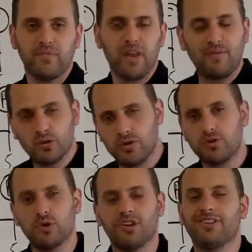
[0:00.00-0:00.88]
I've also
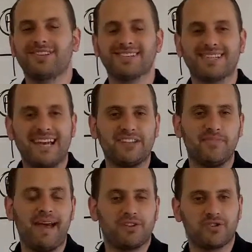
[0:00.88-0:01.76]
taught you the success
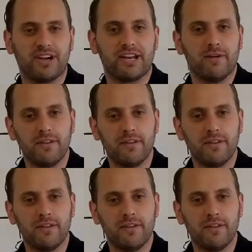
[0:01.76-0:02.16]
metric,